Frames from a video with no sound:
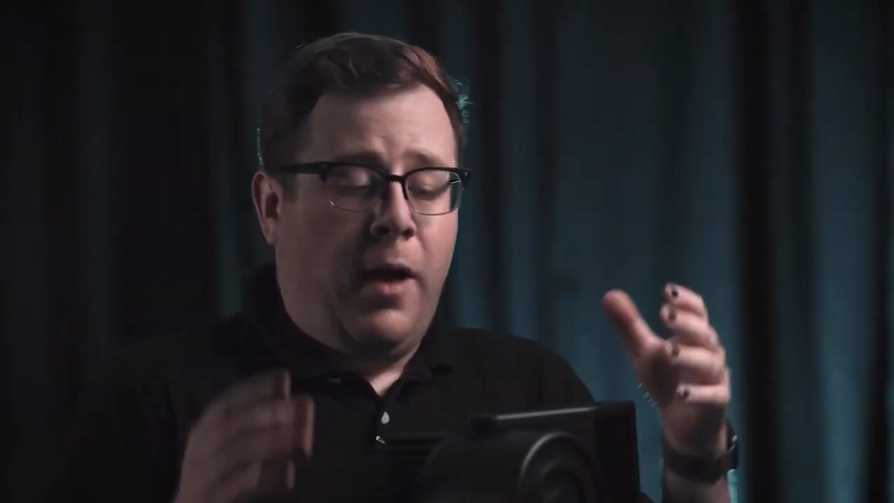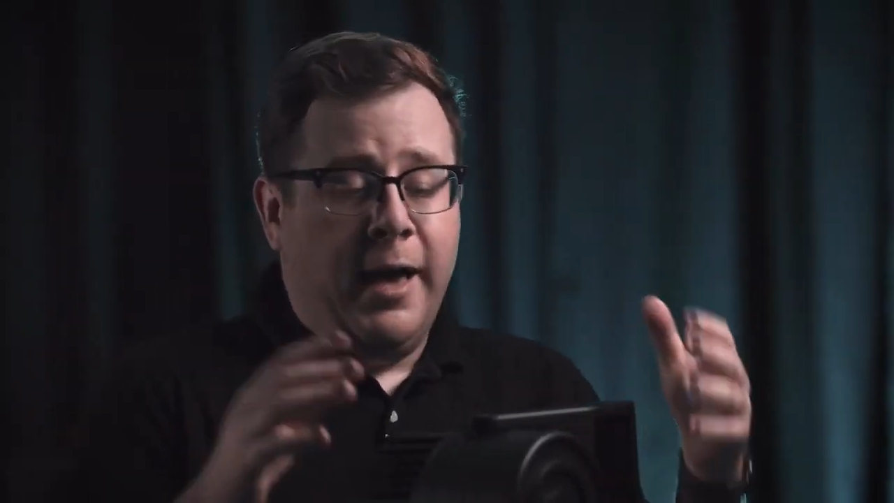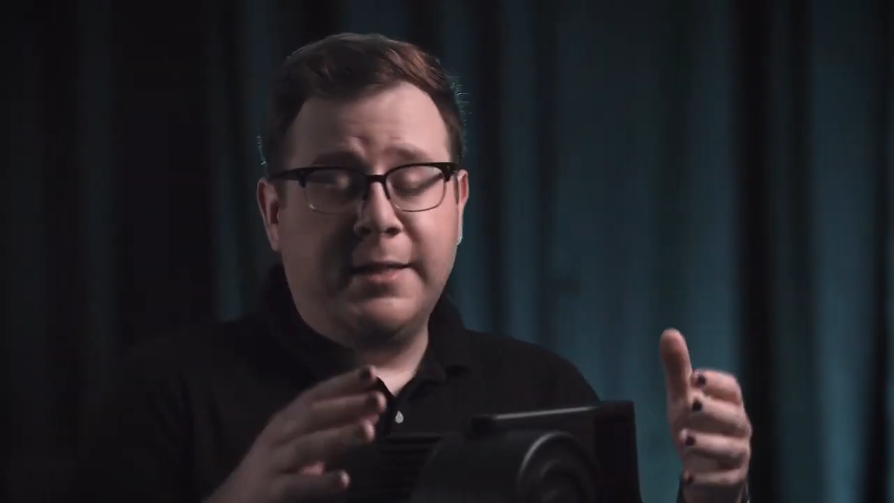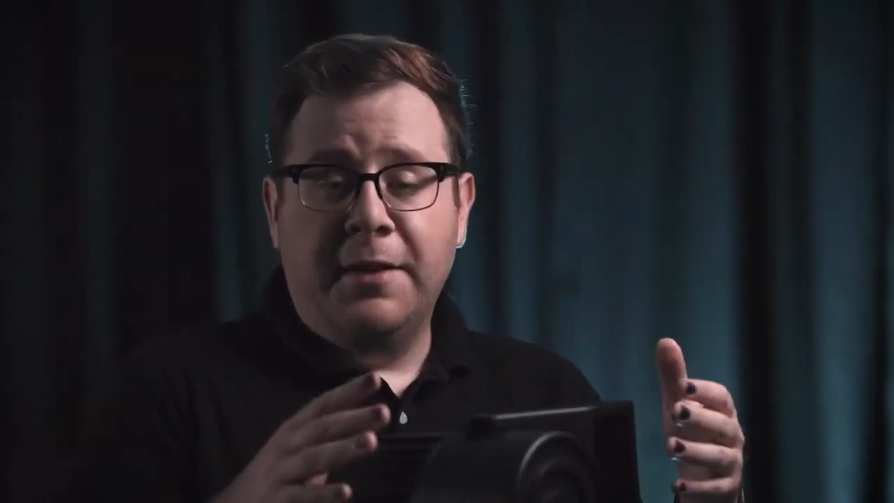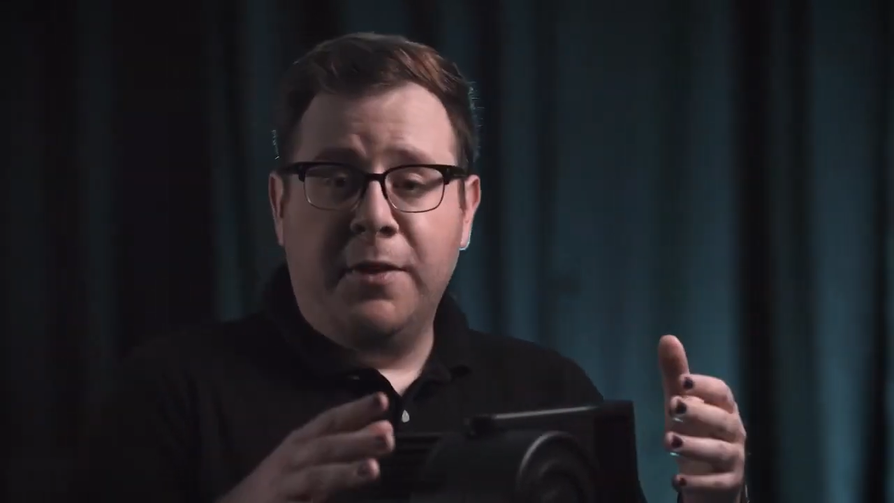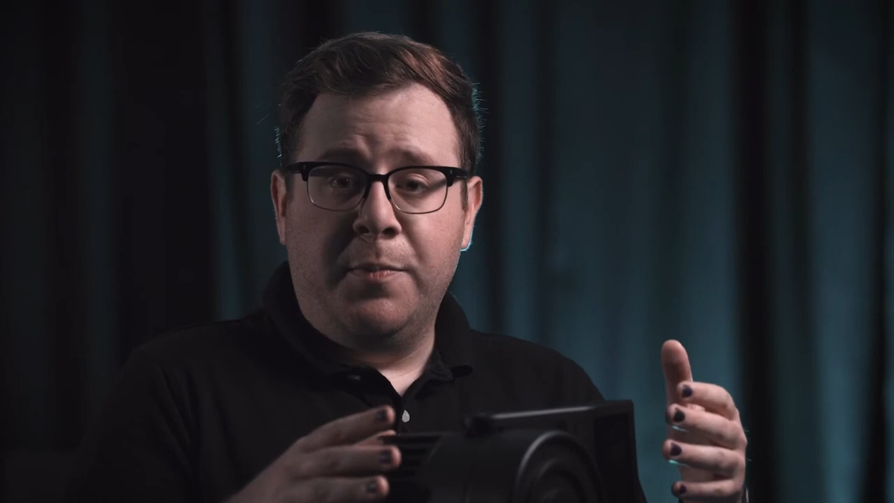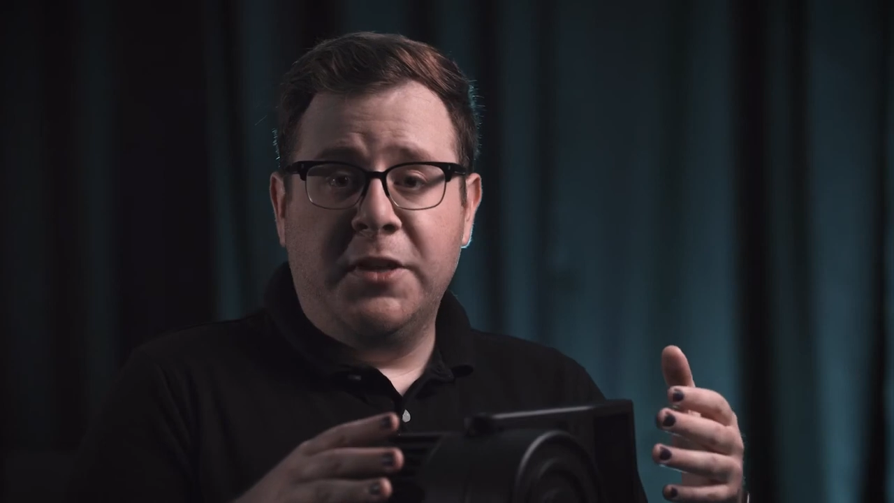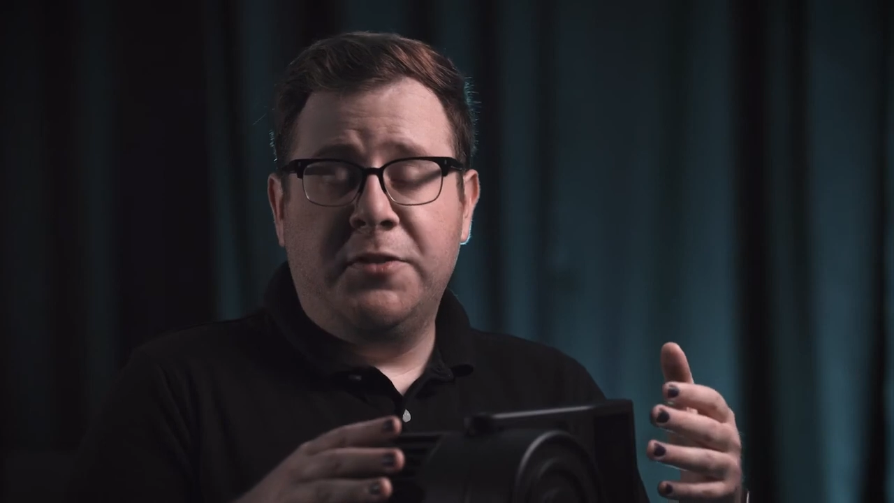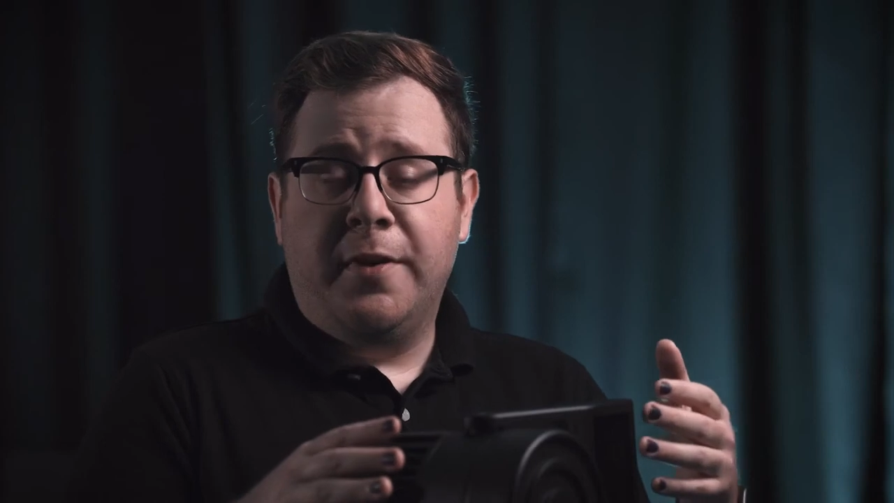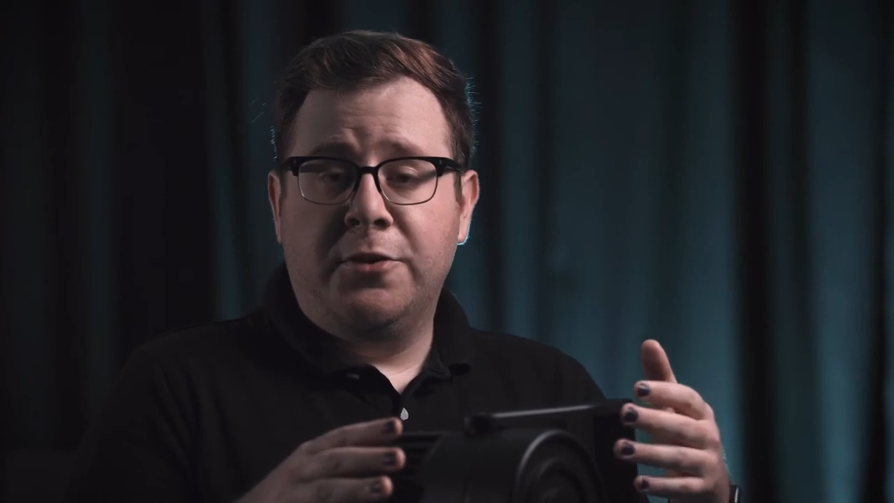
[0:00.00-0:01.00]
As I flip
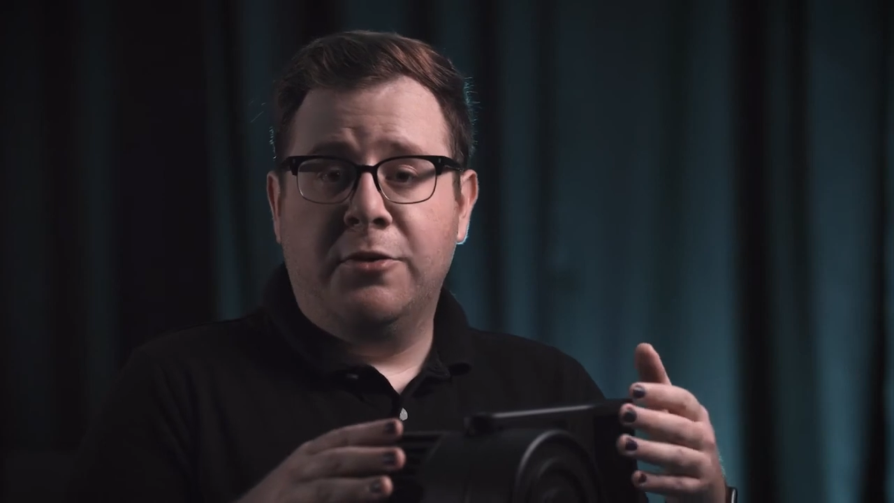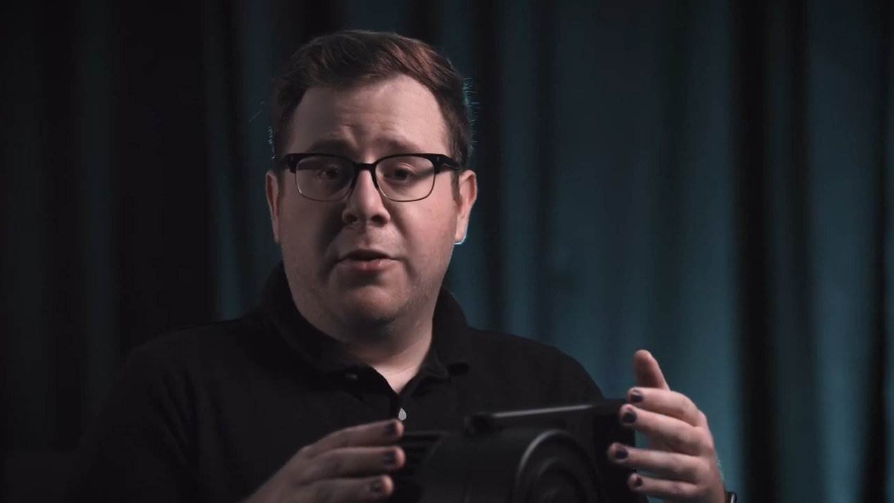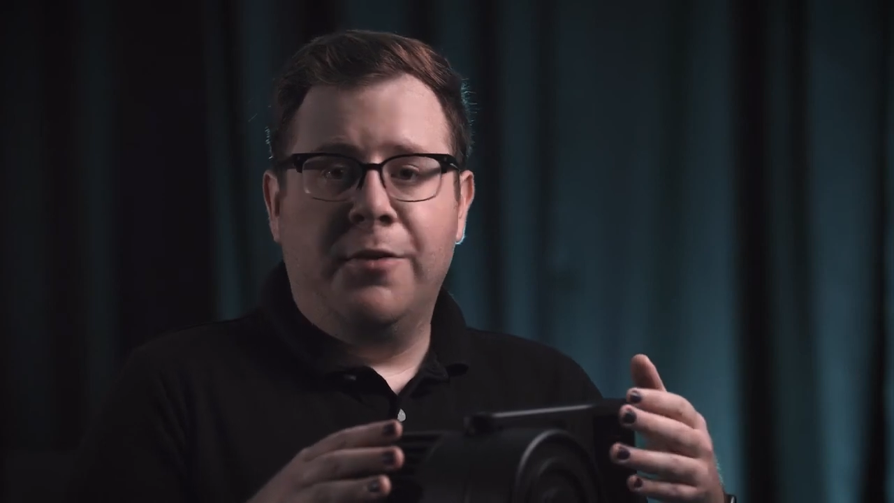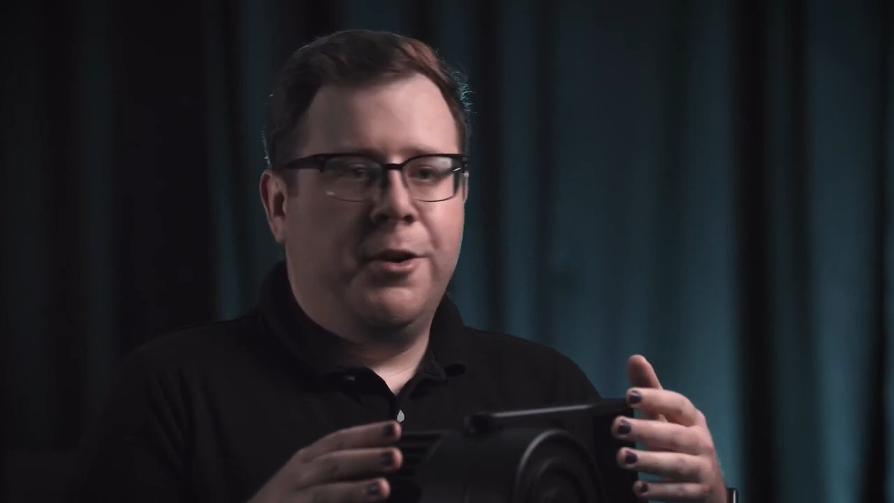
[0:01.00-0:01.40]
this fixture over,